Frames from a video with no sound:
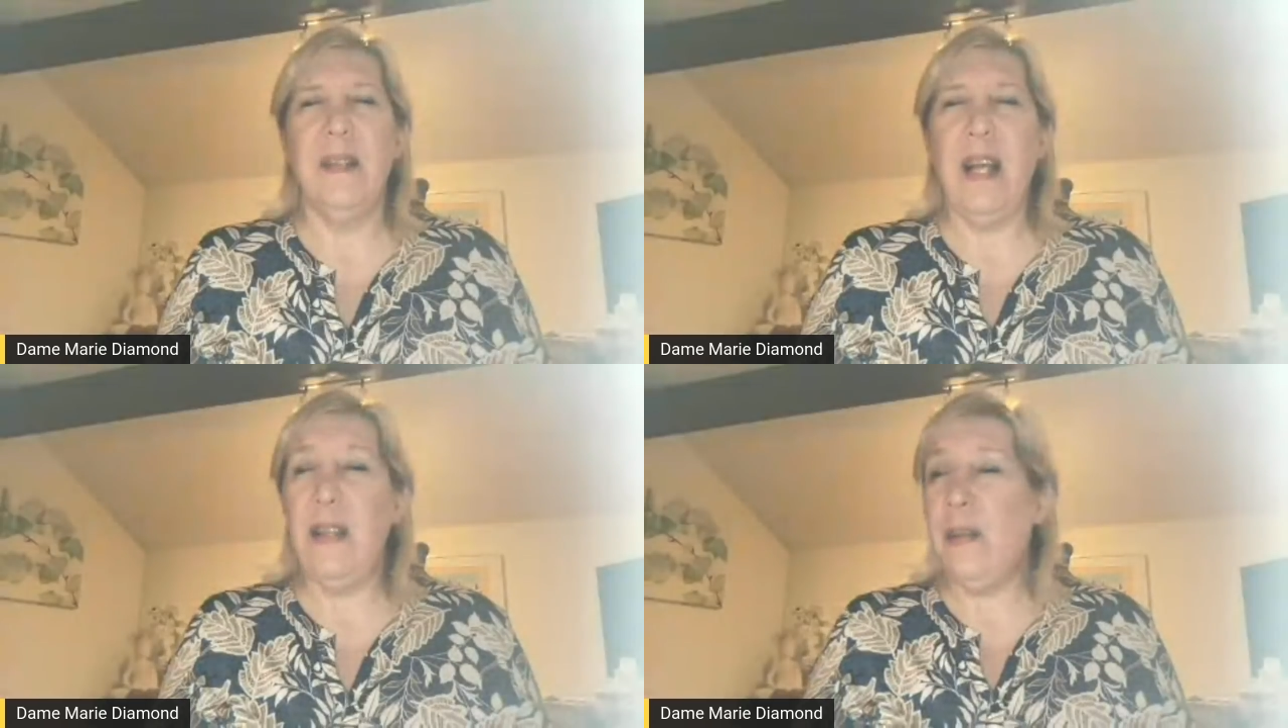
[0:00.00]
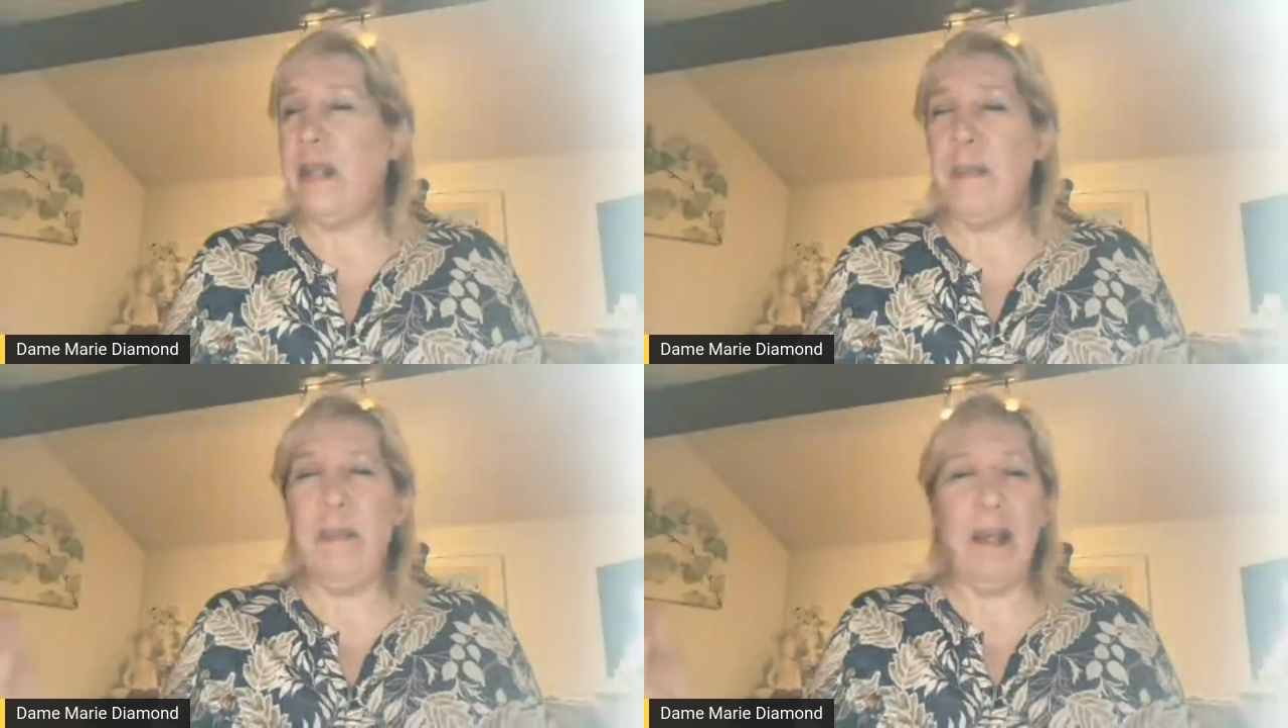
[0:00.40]
I know
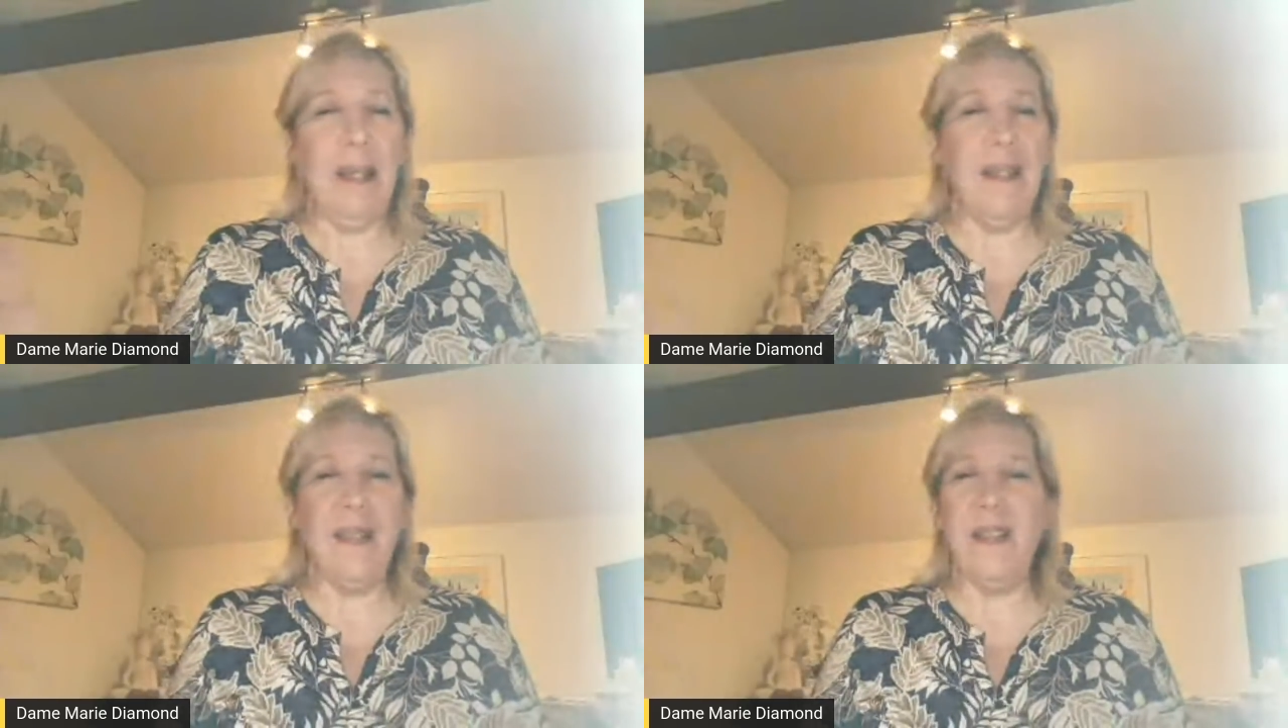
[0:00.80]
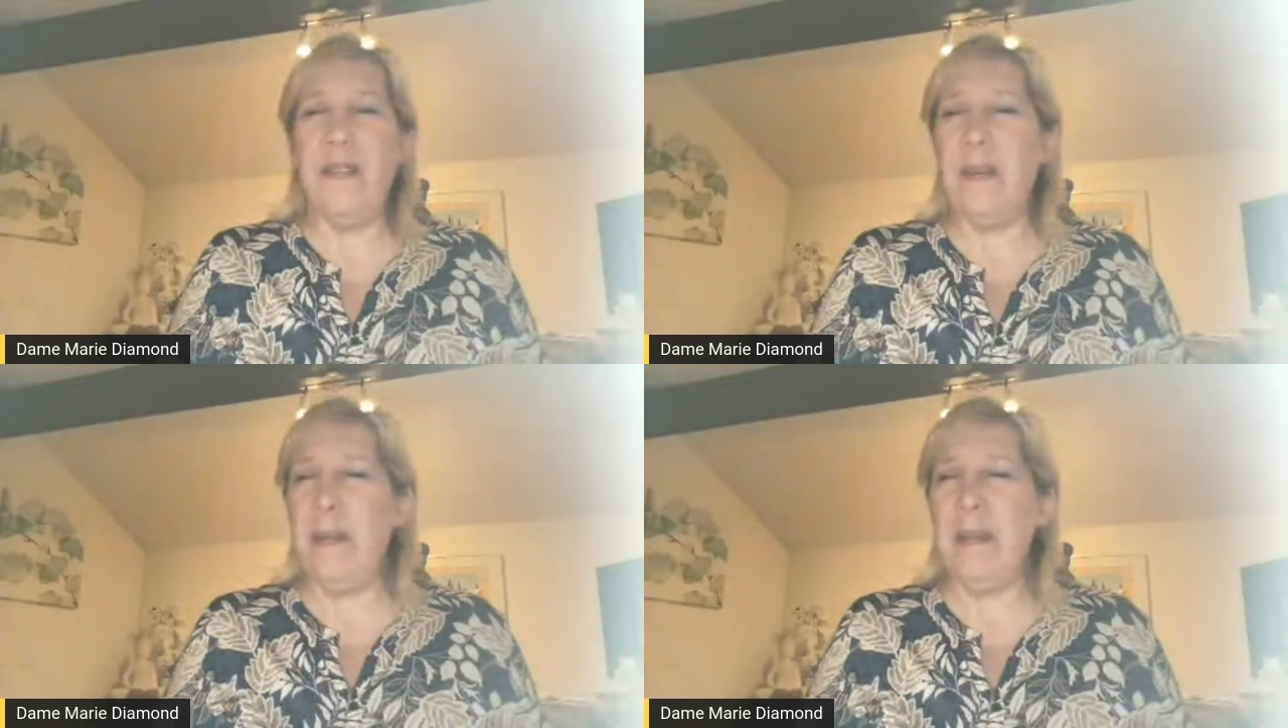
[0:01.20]
there are billions
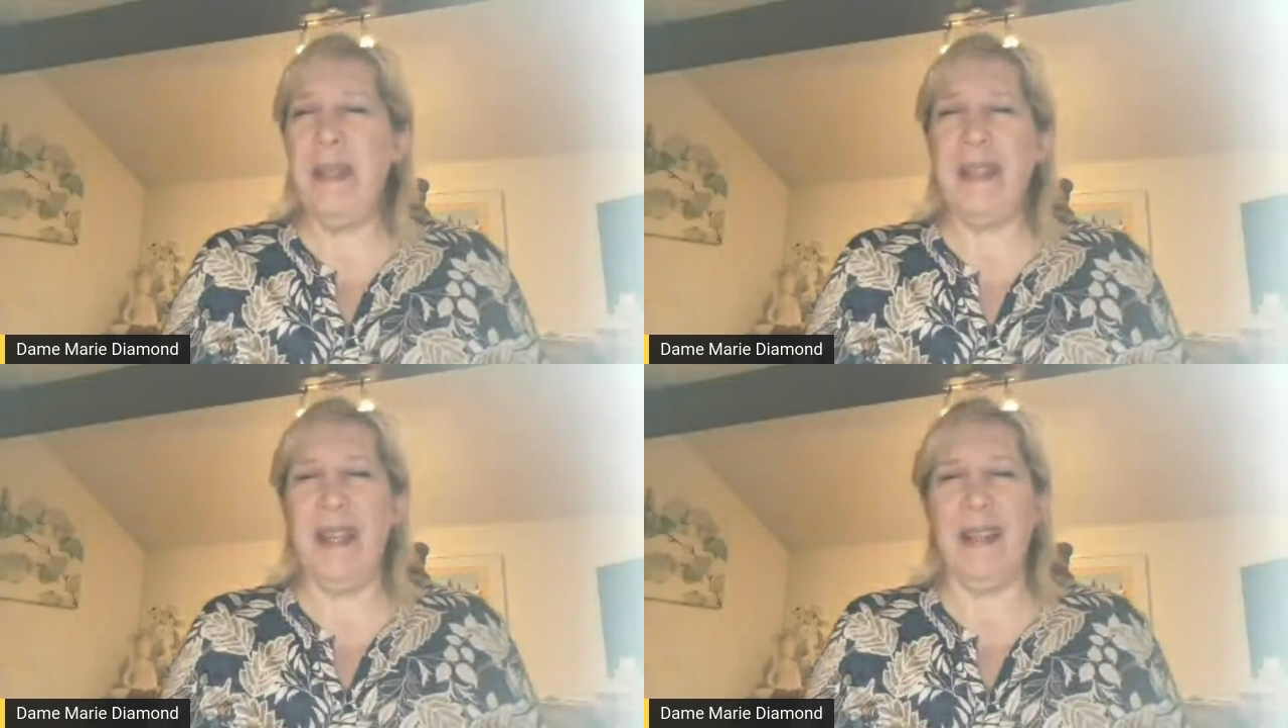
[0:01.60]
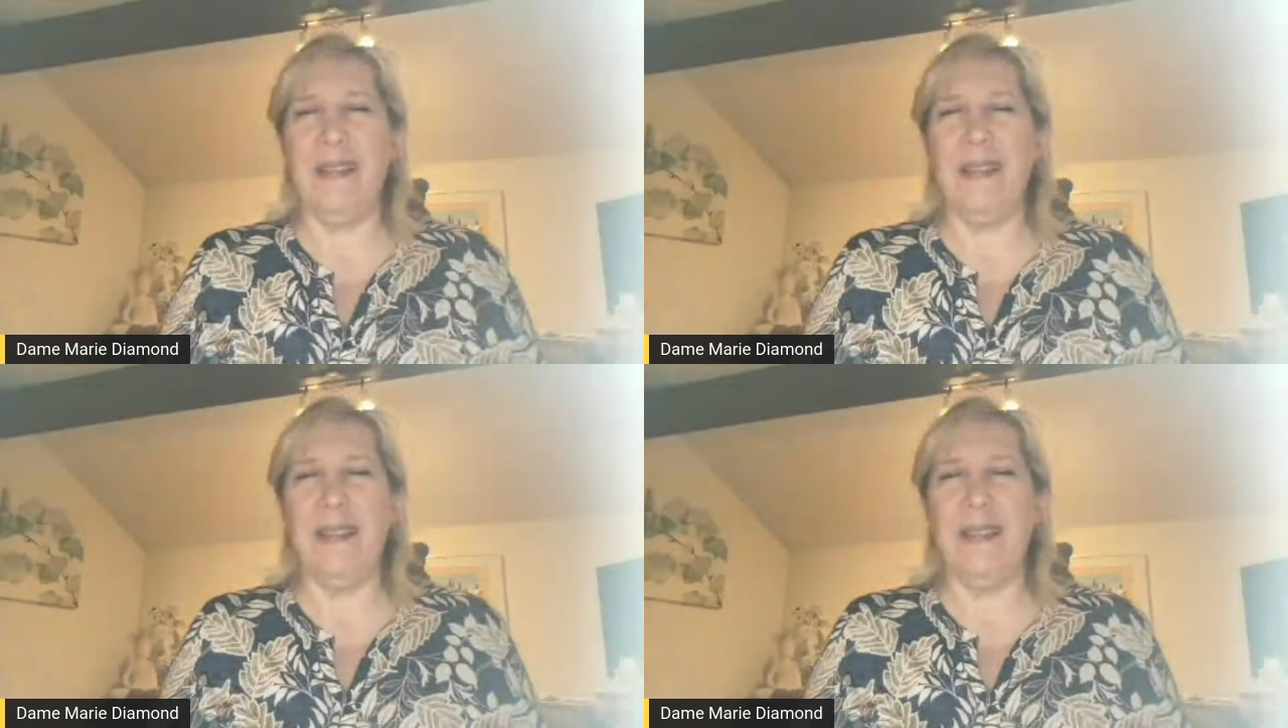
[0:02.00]
of women there.